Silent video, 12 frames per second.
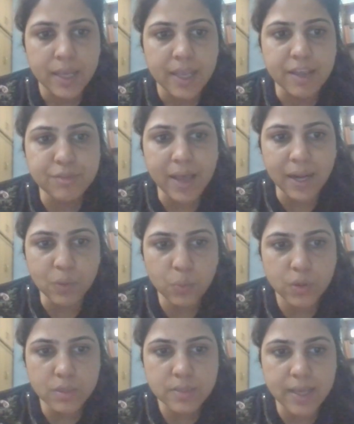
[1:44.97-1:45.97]
If that
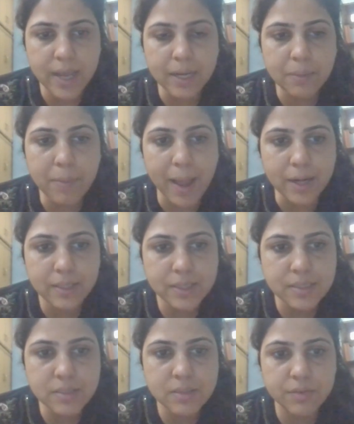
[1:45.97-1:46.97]
works, I'd
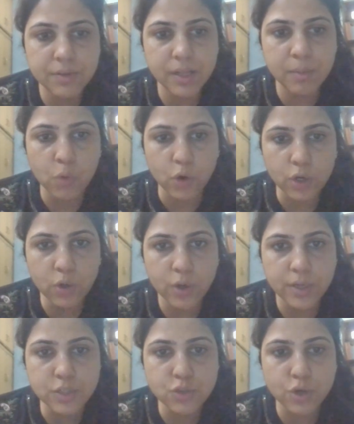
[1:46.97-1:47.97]
backtest the real model
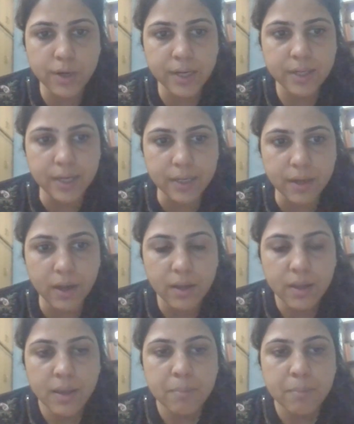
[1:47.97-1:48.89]
on historic data